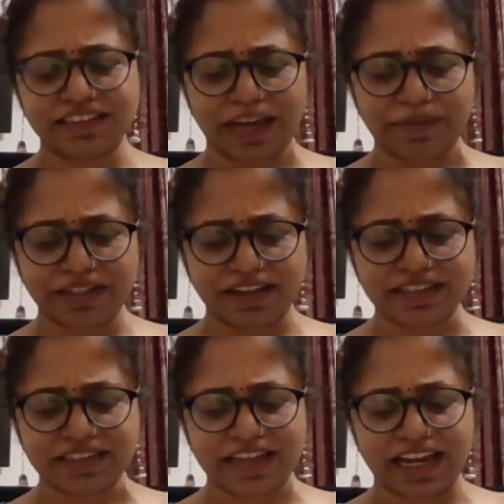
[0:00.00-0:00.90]
cabaret
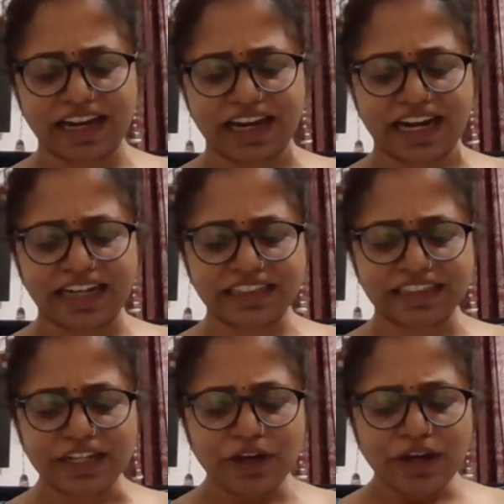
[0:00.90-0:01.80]
dancer,
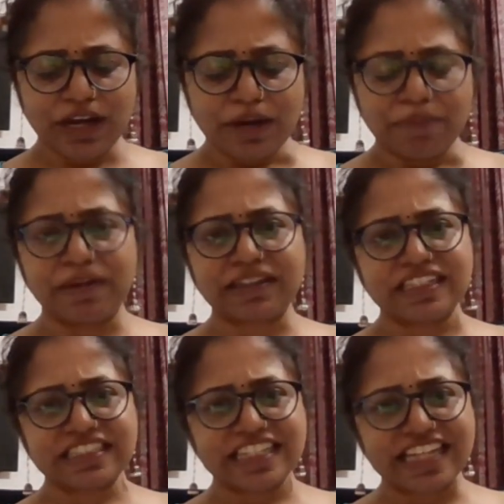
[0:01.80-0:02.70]
and
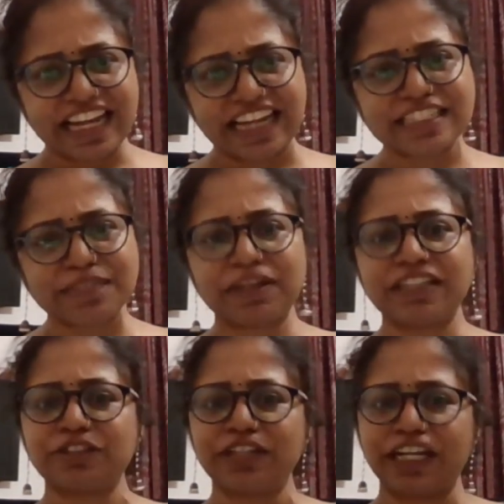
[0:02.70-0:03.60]
but she ends up
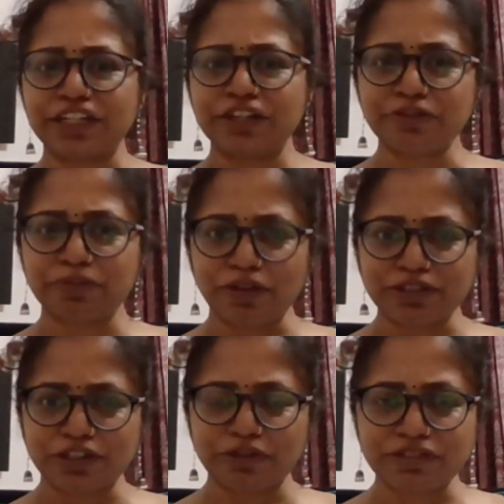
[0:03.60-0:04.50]
getting into
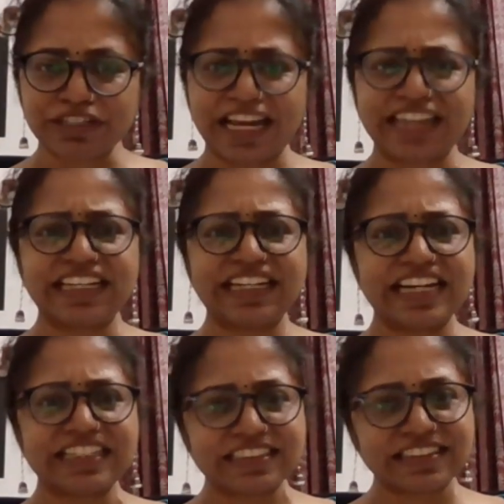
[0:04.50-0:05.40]
prostitution, and then
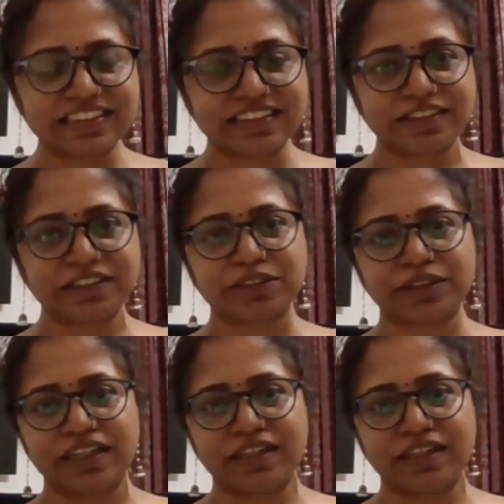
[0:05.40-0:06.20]
later